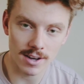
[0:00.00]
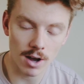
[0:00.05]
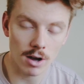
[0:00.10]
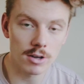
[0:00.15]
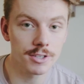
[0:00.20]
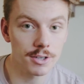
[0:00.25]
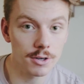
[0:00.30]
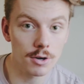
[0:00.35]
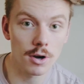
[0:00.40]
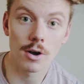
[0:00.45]

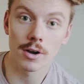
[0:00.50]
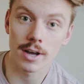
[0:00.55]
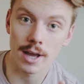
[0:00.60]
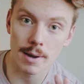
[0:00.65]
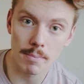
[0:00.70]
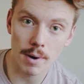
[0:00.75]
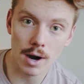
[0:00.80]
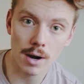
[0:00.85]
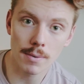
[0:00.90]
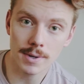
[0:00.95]
Also, okay,
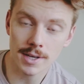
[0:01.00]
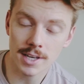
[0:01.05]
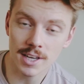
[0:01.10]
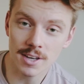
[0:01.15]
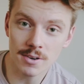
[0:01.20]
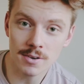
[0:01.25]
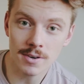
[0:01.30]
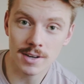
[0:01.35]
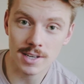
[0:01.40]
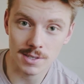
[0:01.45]

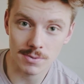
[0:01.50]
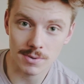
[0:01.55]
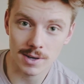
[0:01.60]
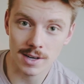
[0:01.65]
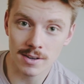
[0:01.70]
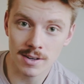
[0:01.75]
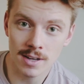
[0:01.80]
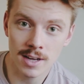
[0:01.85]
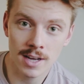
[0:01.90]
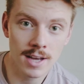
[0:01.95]
barbecue as
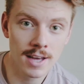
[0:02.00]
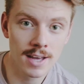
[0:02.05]
well.